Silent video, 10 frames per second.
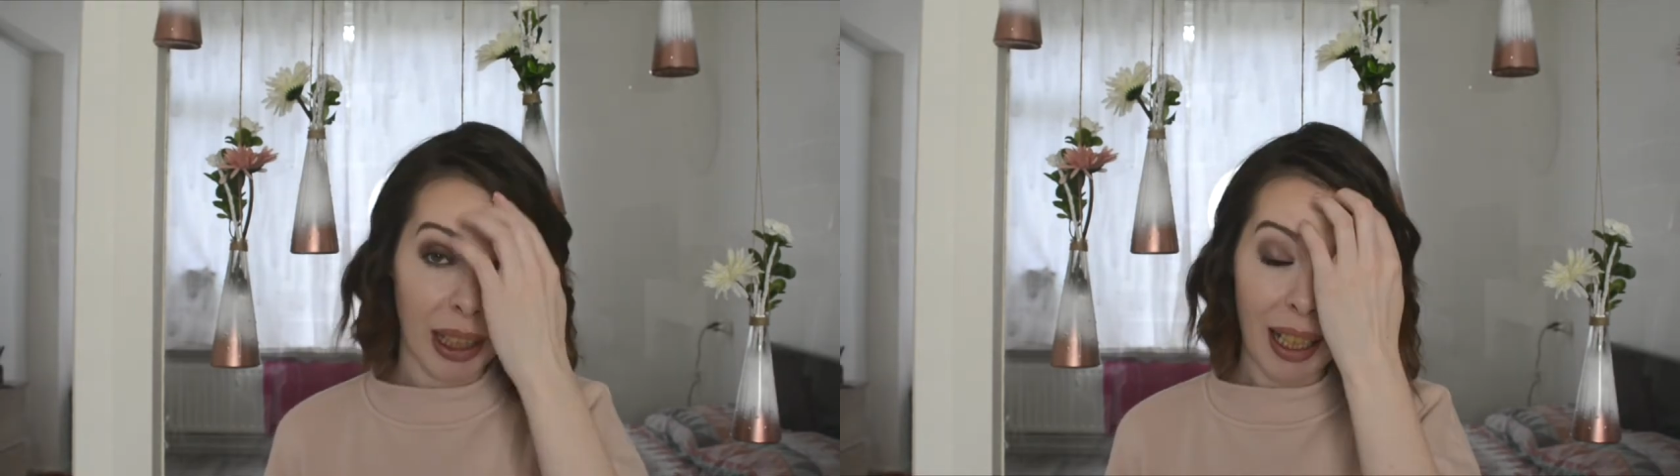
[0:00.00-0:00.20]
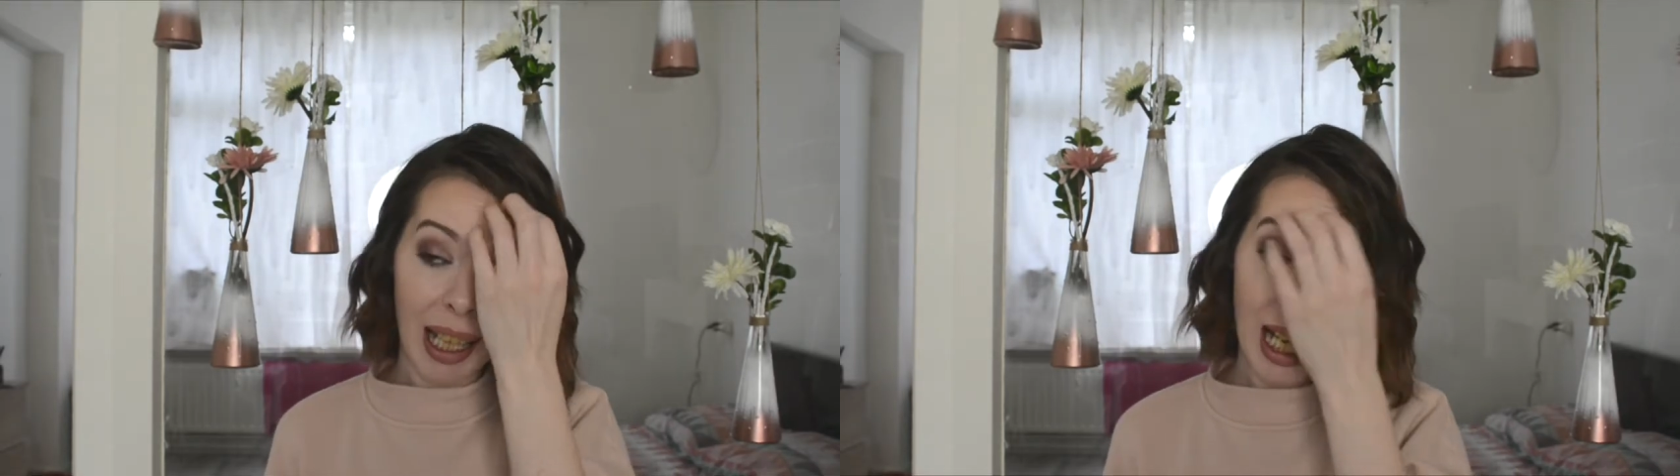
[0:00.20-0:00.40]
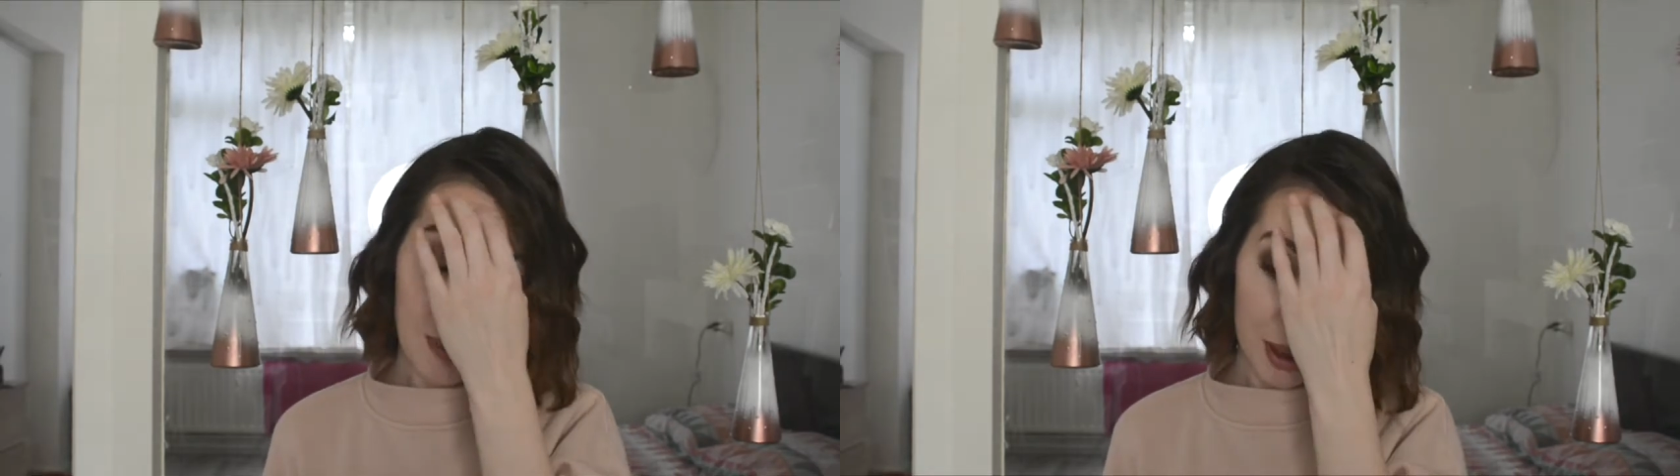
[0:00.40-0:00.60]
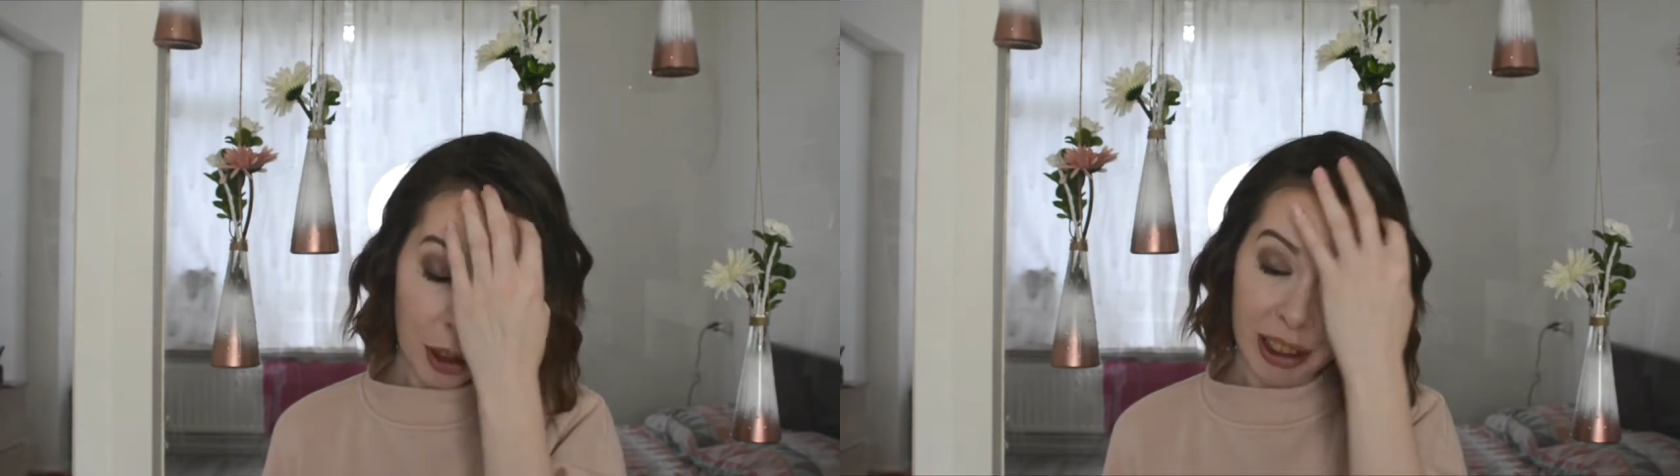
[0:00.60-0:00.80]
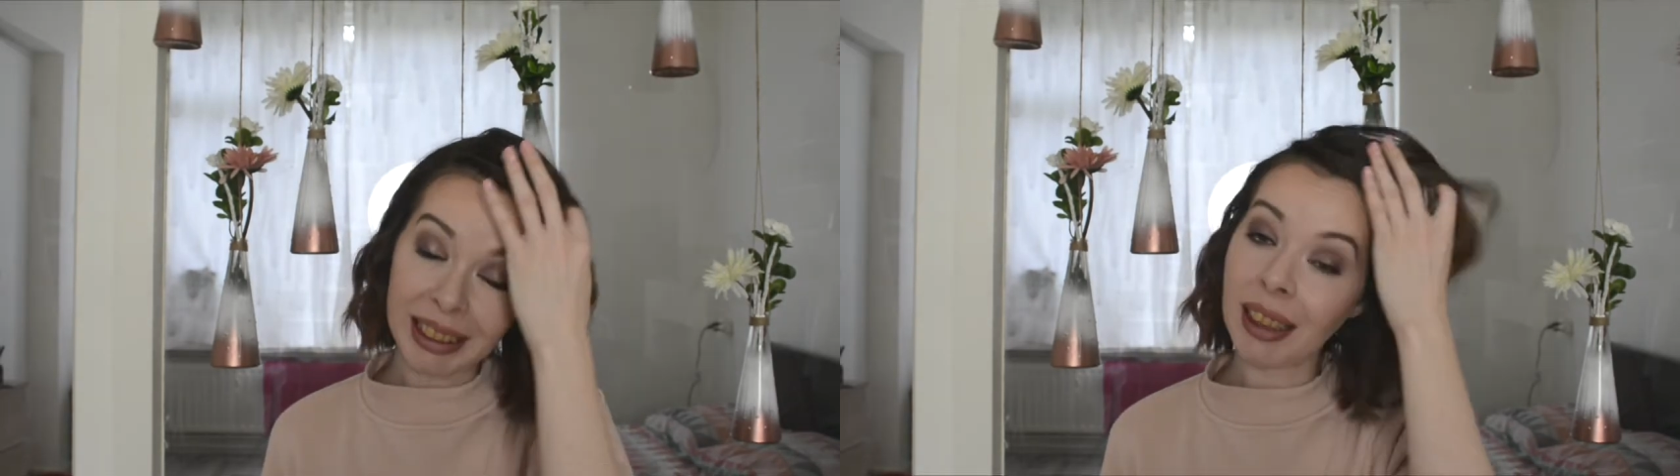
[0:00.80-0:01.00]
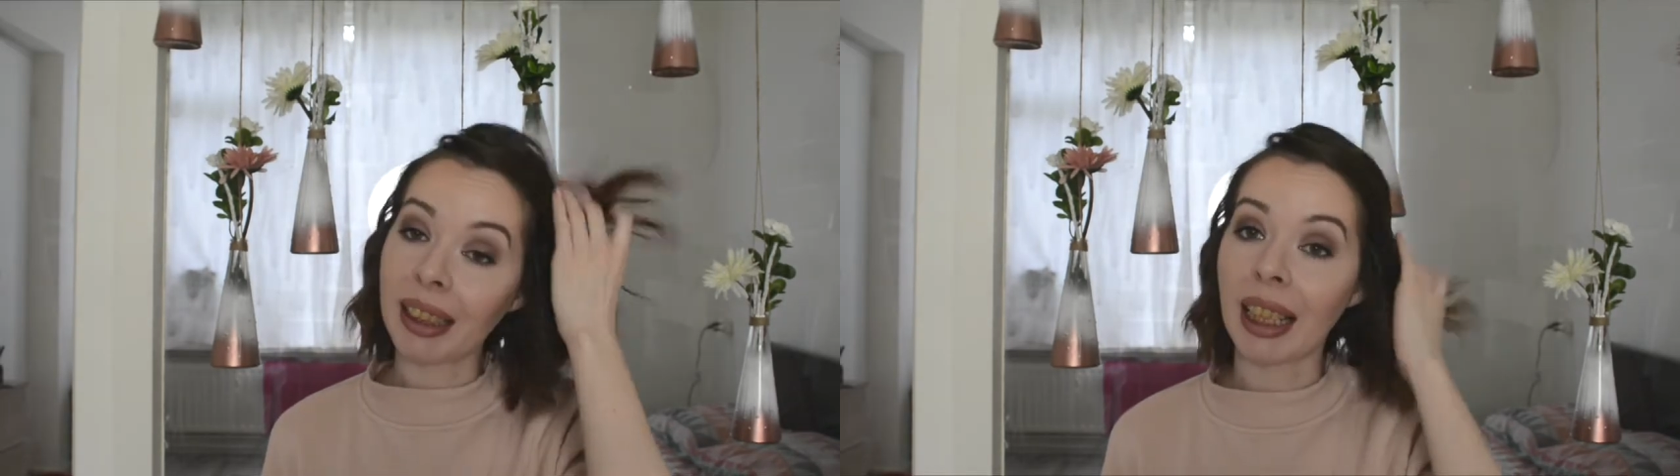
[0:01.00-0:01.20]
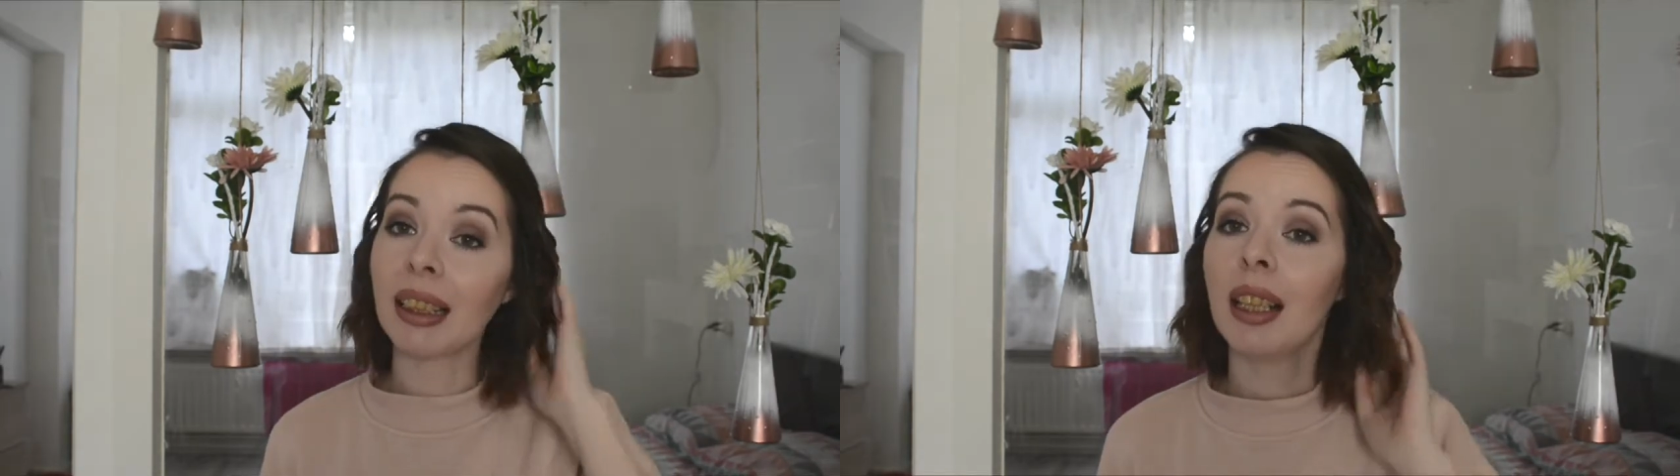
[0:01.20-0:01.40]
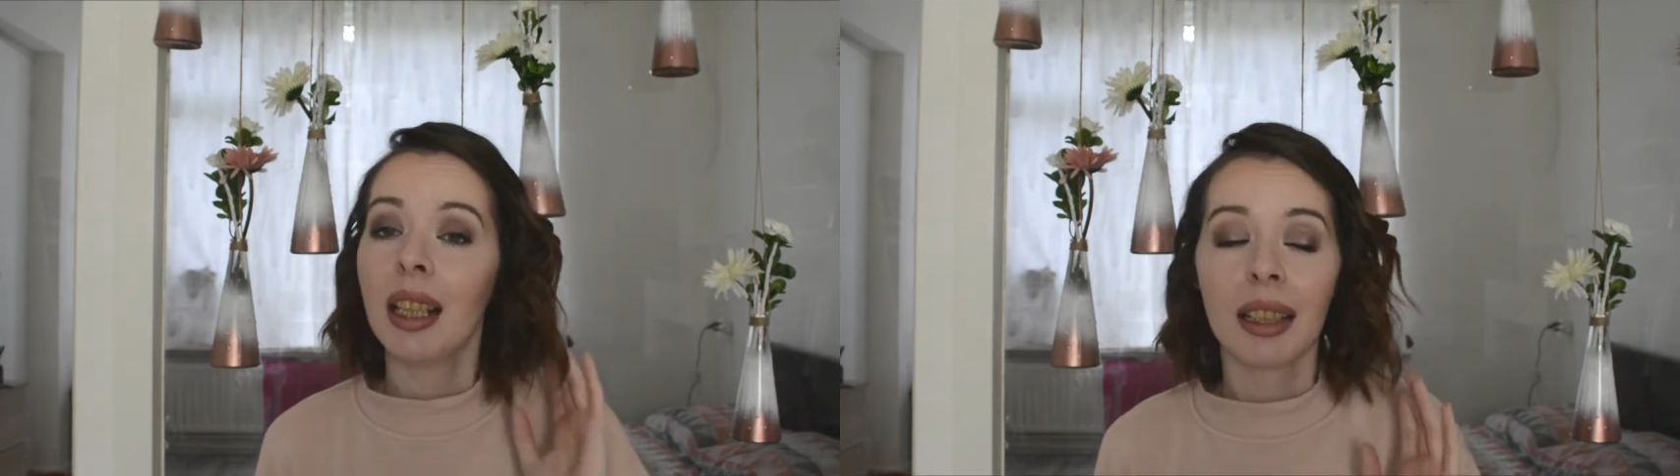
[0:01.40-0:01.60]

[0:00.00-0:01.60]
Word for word: They are absolutely stunning.